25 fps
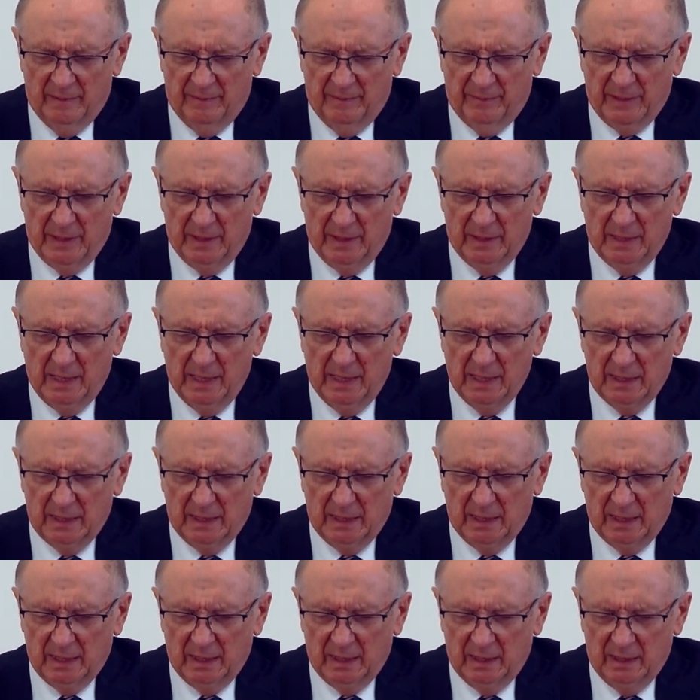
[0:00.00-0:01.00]
and
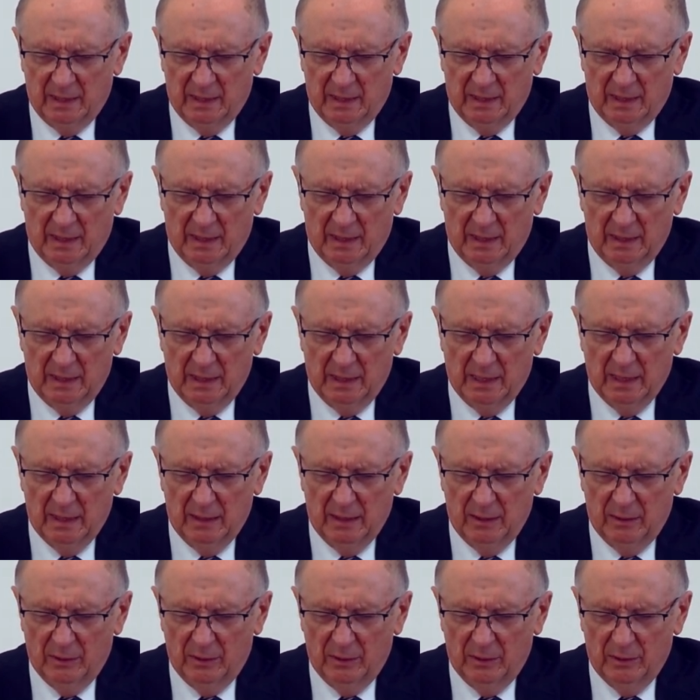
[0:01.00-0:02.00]
aching, and yet,
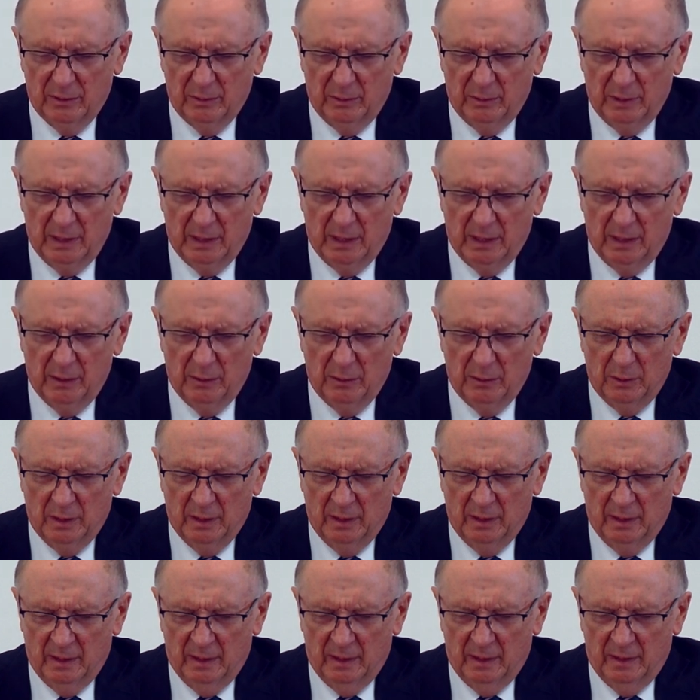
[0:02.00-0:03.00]
Lord, we know
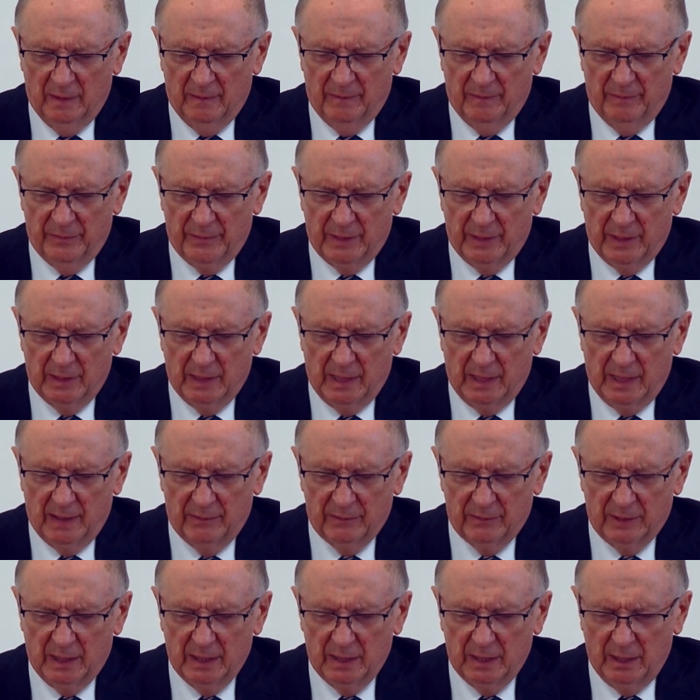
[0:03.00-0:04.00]
that they
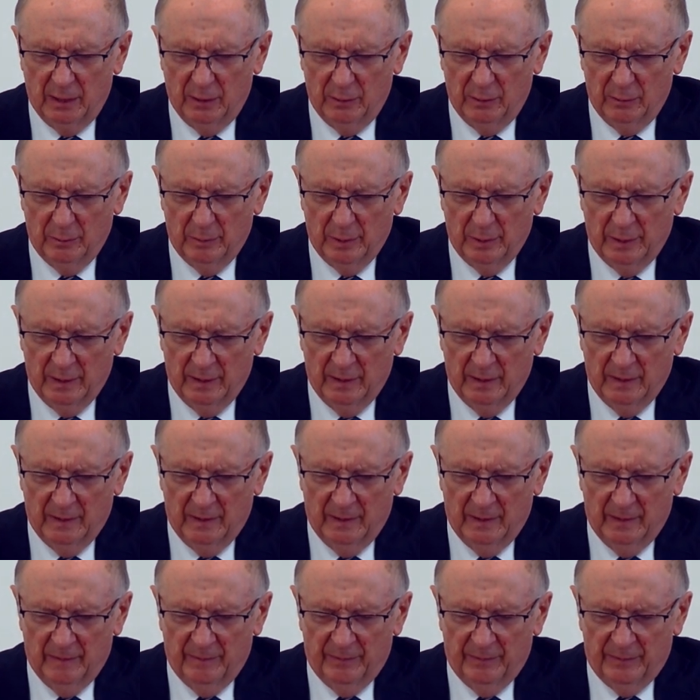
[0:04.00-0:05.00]
have that hope
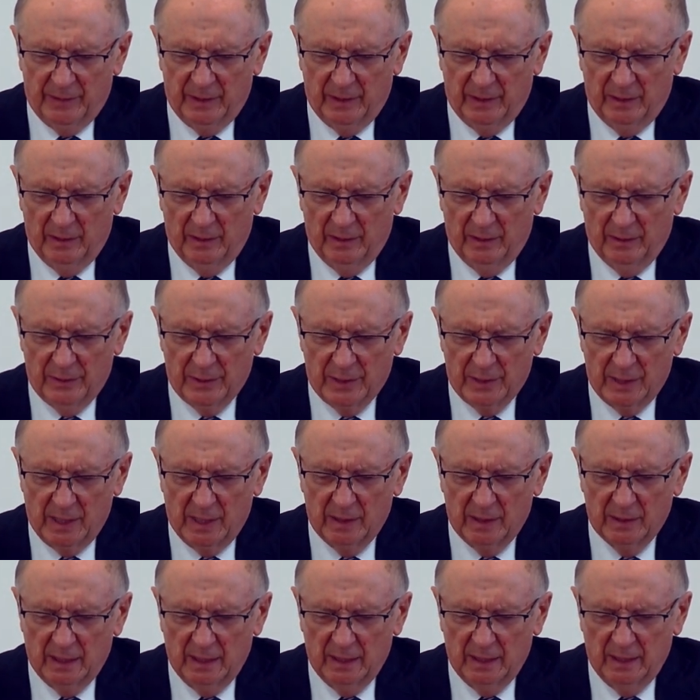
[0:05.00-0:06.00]
of
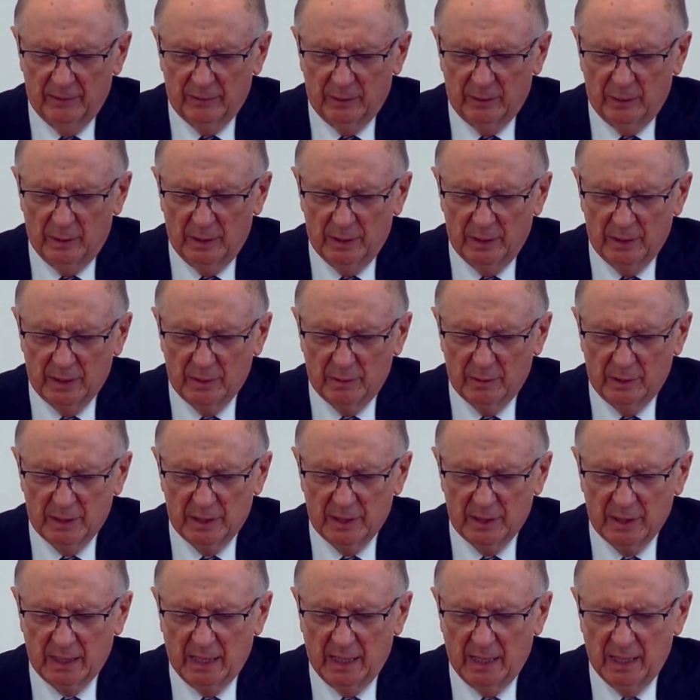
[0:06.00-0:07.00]
seeing their loved ones once
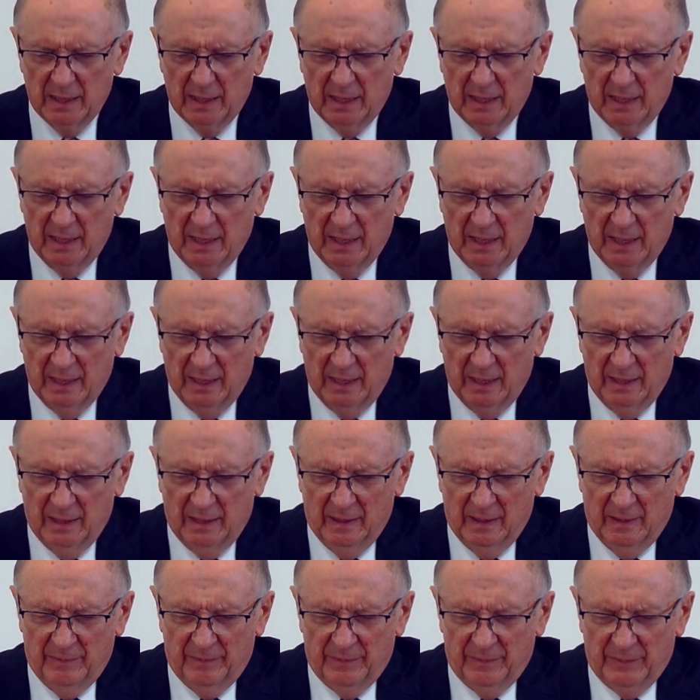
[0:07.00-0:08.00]
again
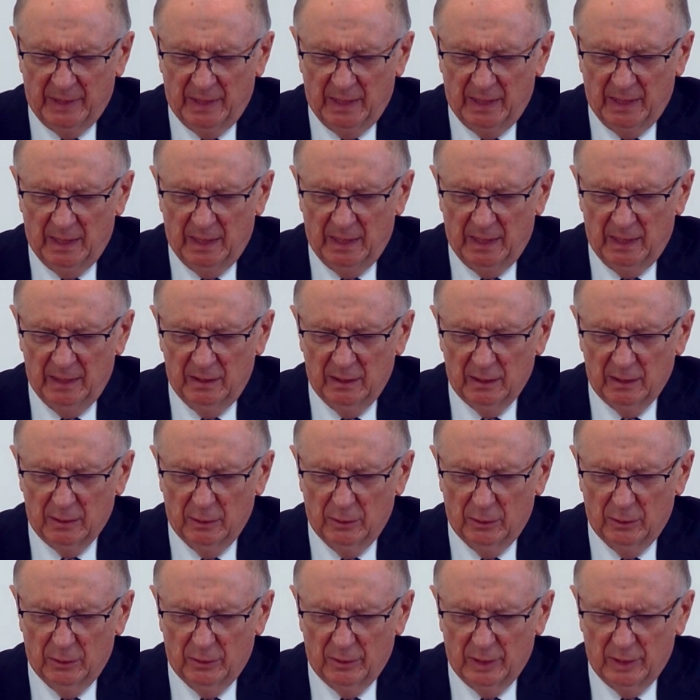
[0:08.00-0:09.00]
uh, in the
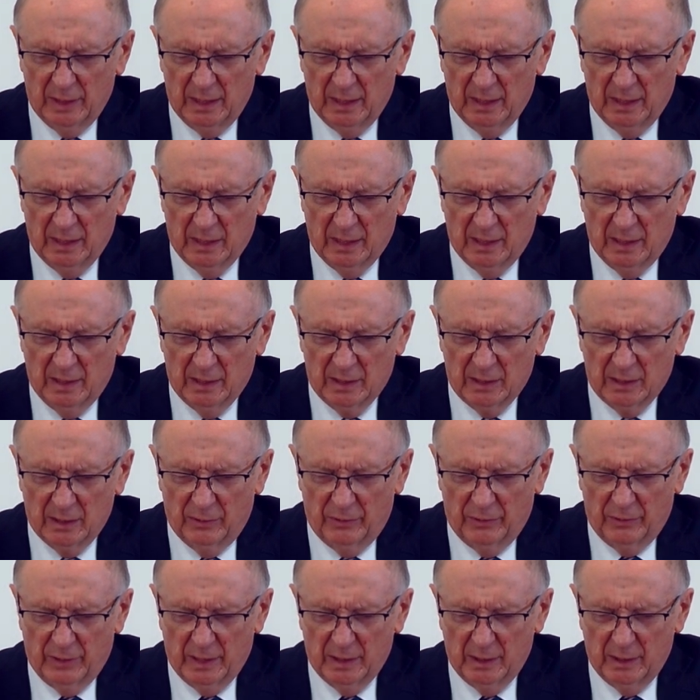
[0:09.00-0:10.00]
glory. So,
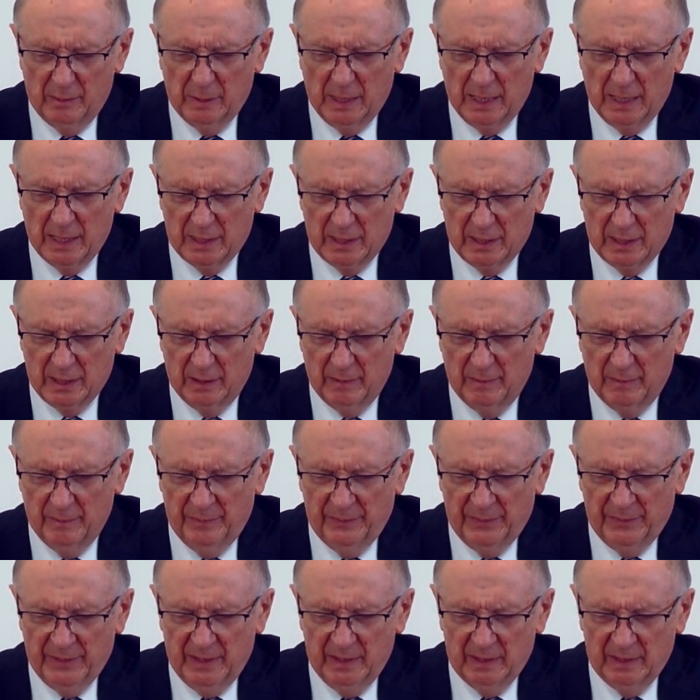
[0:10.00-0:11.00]
Father, bless them.
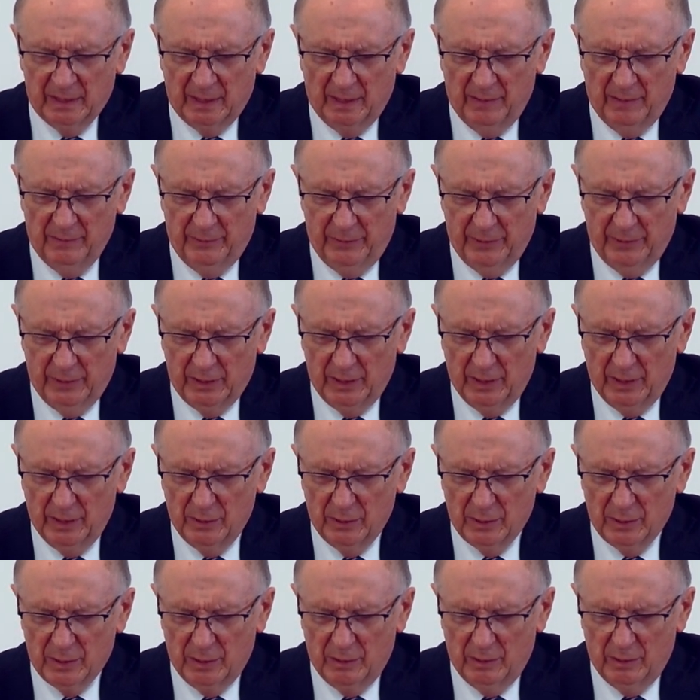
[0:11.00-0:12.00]
Comfort
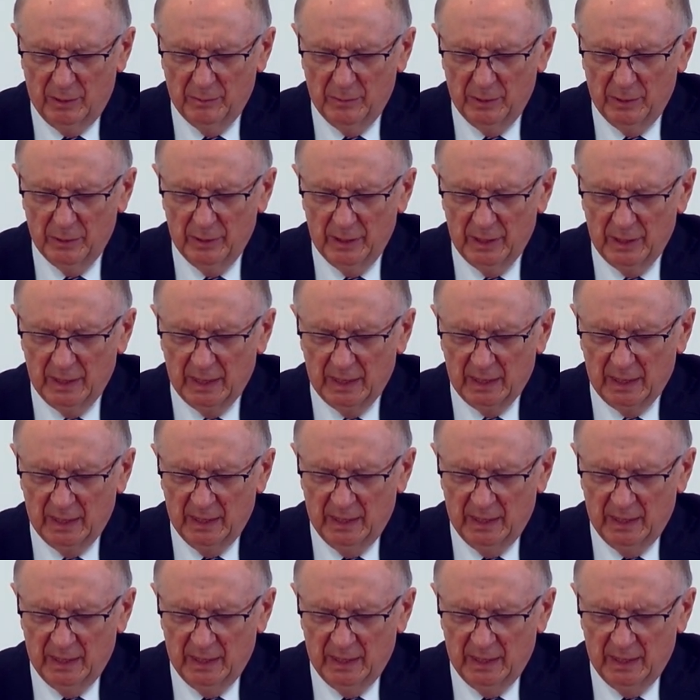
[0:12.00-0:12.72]
those who are mourning.